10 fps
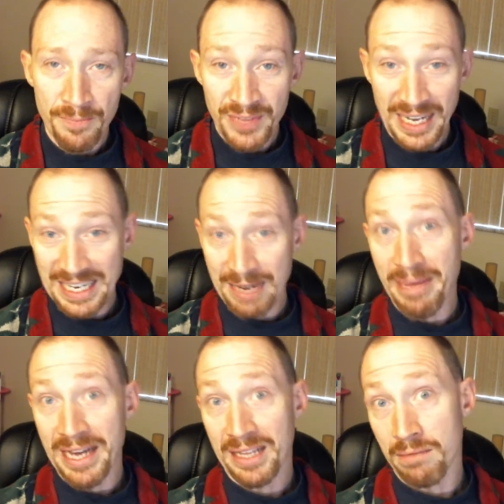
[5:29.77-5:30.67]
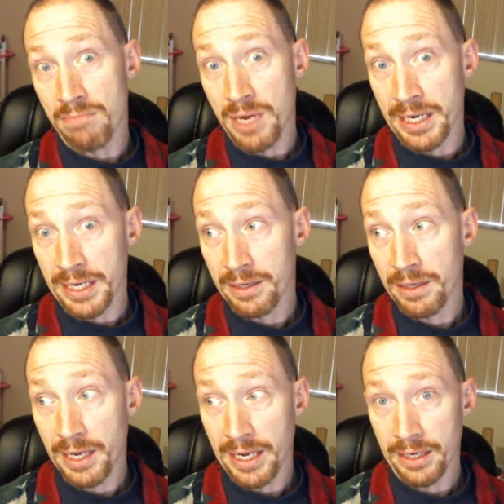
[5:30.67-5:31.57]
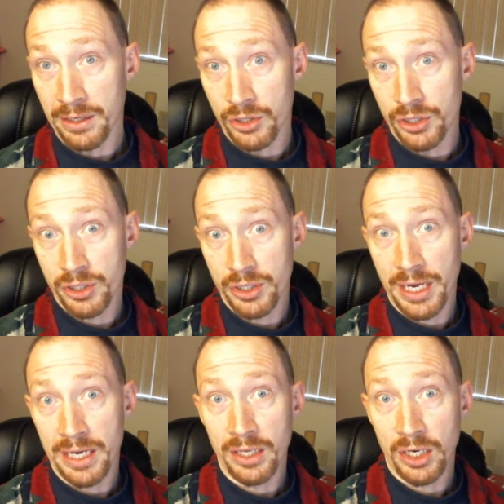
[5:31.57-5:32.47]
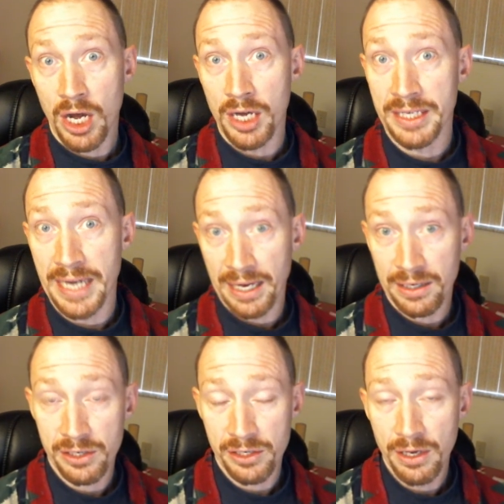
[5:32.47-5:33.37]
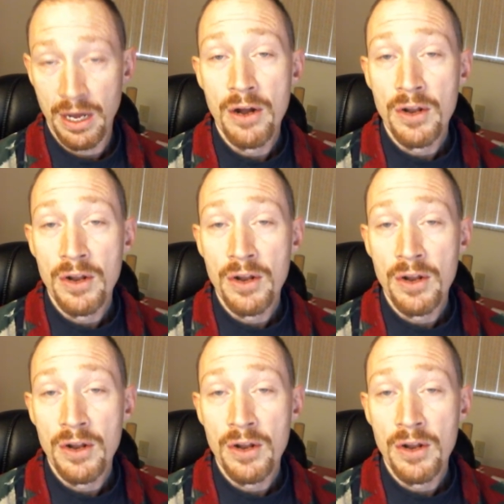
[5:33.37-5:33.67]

that can make the money and and the contacts.